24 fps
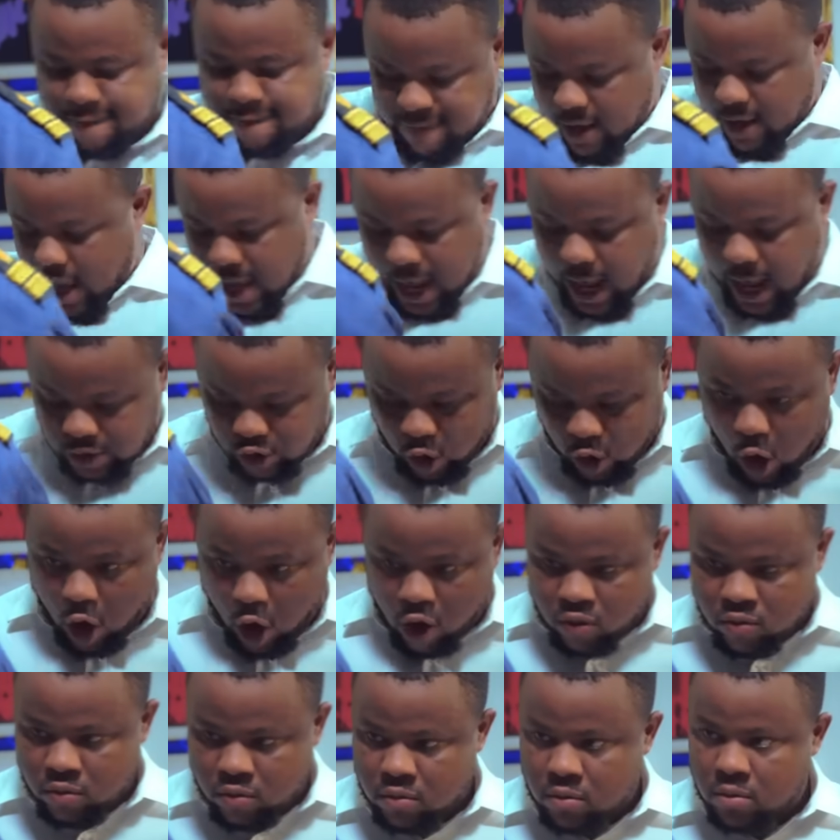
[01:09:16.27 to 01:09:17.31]
There you are, John.
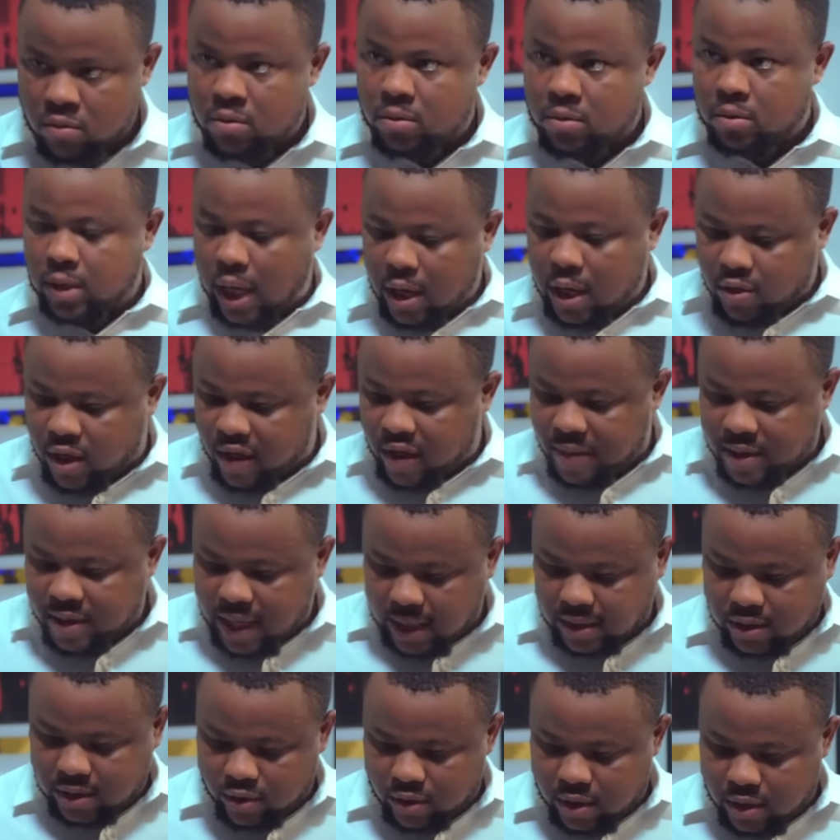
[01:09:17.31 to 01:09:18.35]
Then you give me
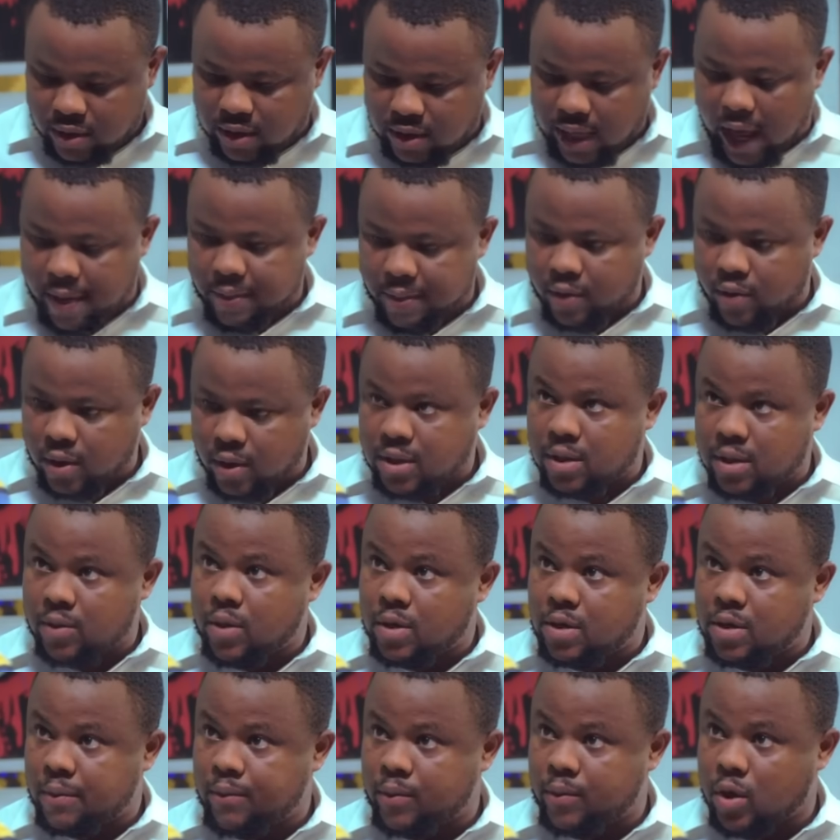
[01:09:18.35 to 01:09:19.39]
that thing, they try me. What
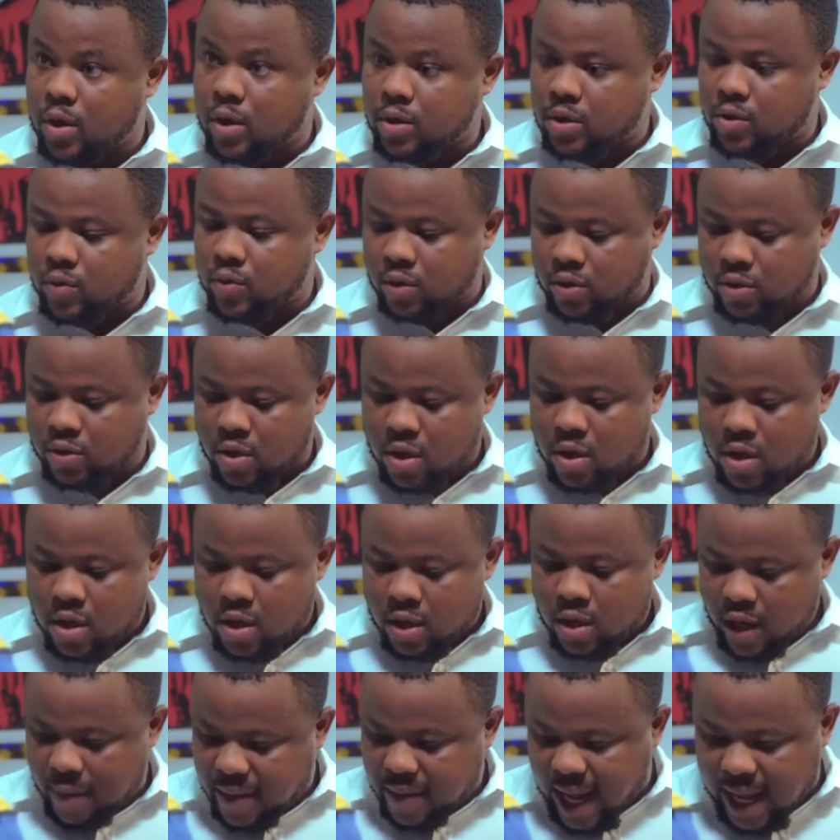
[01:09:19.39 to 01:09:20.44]
thing be all this was?
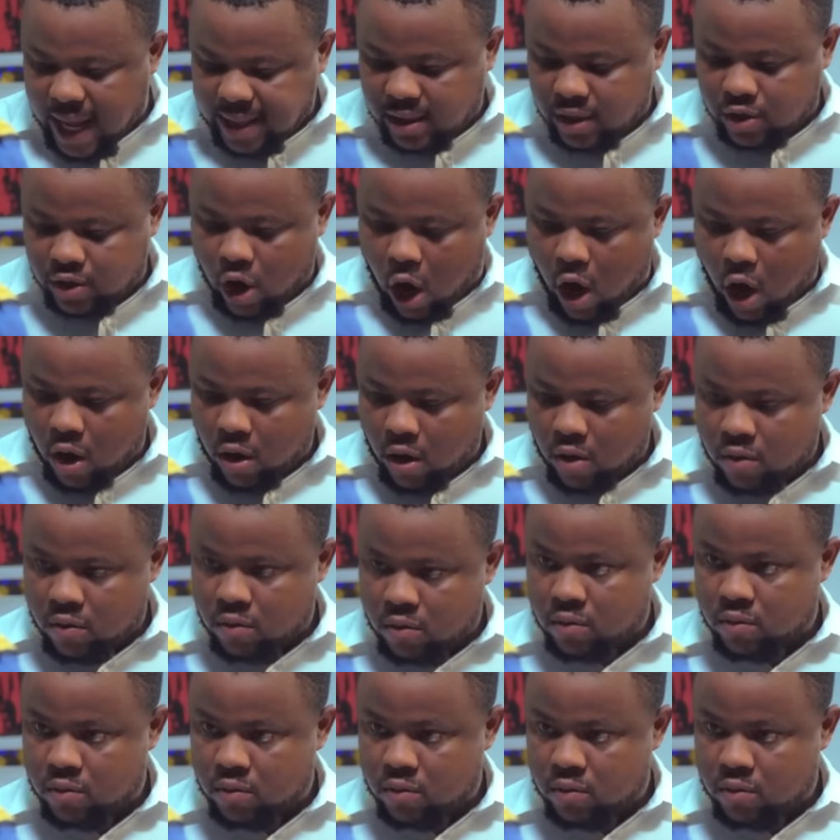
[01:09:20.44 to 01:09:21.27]
Give me that thing, John.